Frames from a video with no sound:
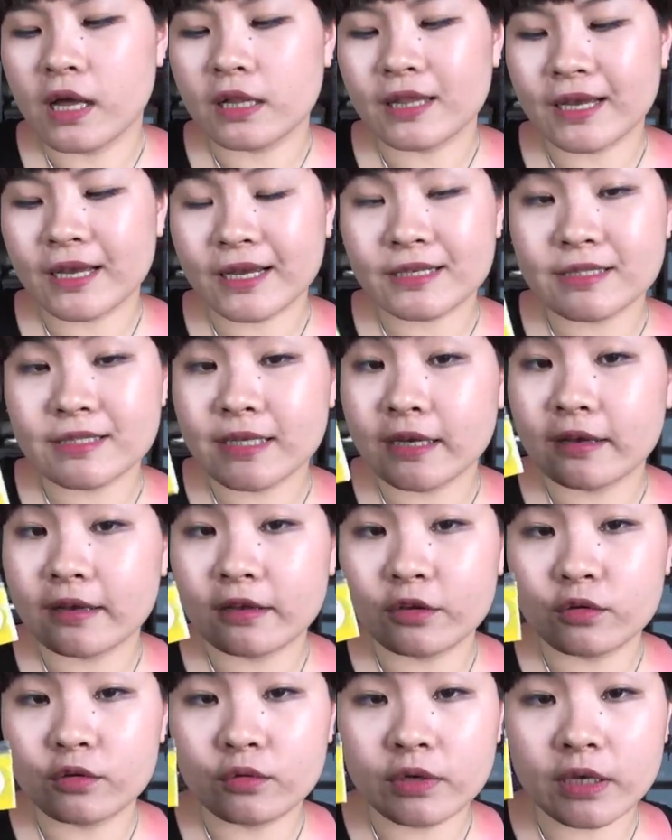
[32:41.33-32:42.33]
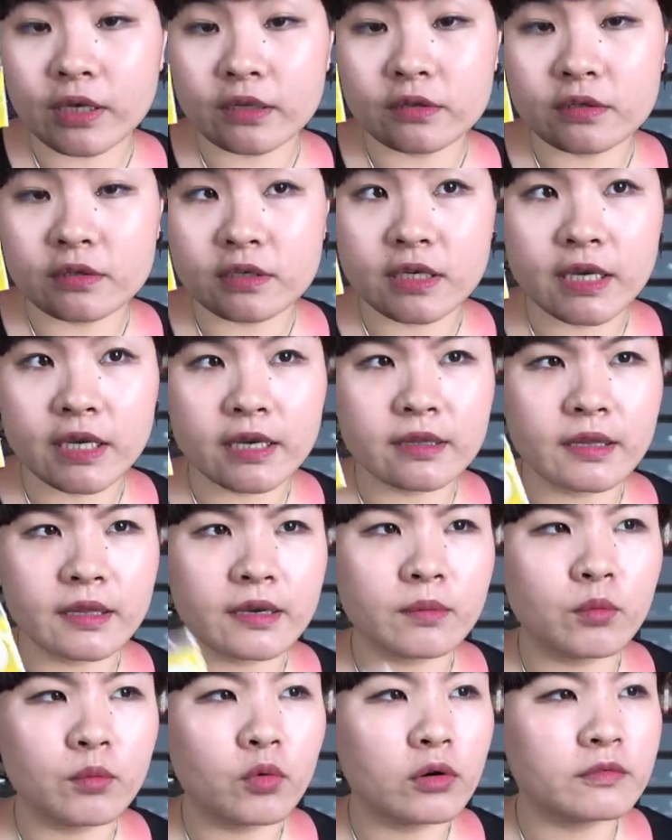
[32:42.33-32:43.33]
Like I said, you can get
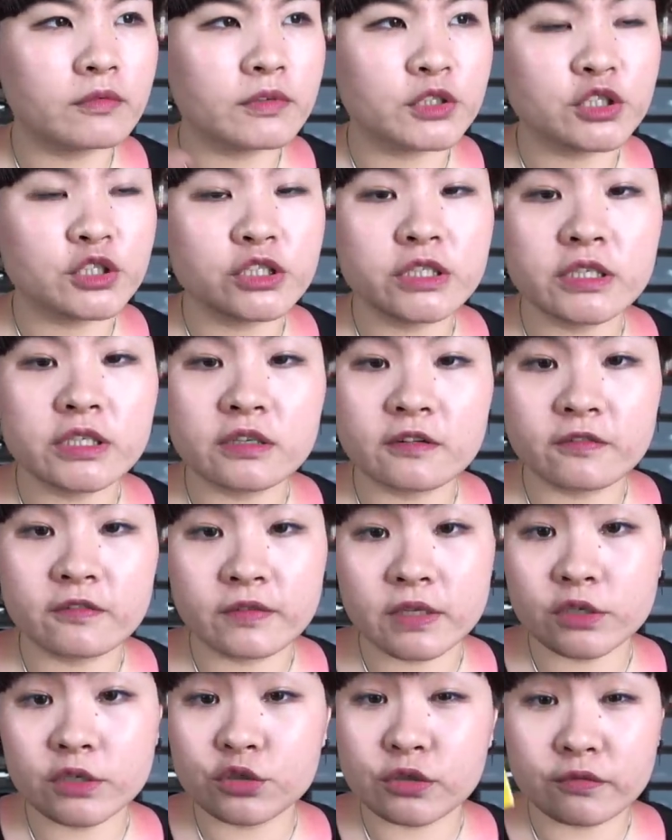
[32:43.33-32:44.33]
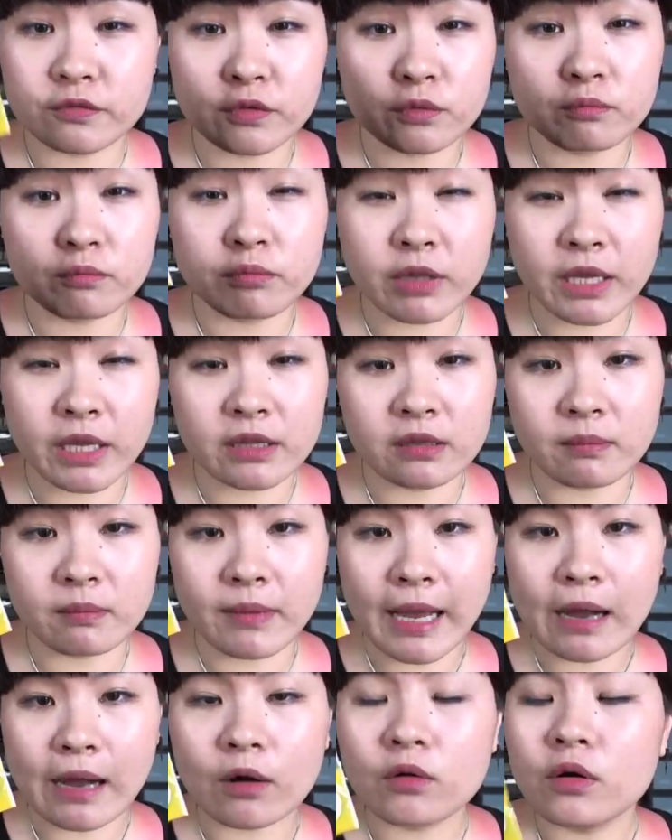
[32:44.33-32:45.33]
like more of a sheer finish if you blend them
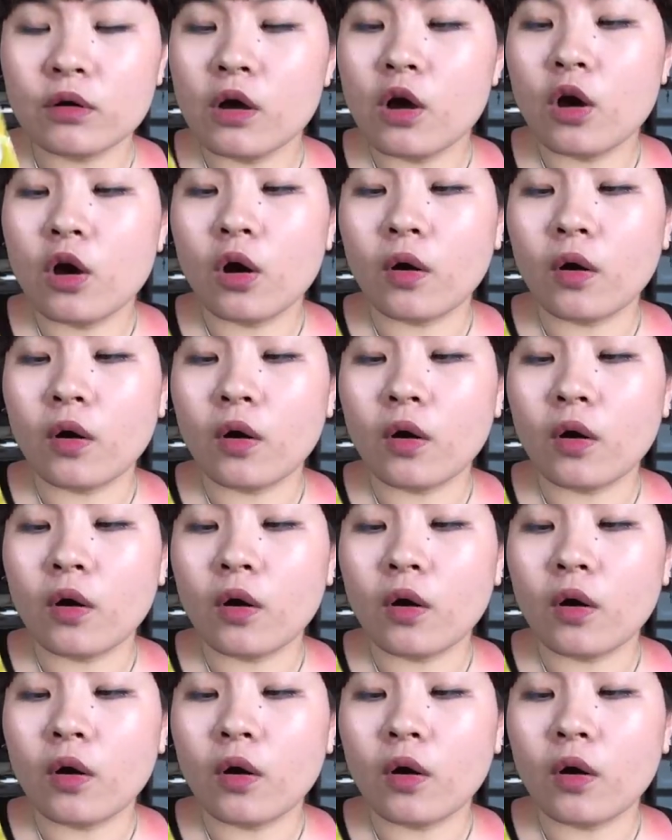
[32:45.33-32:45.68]
out,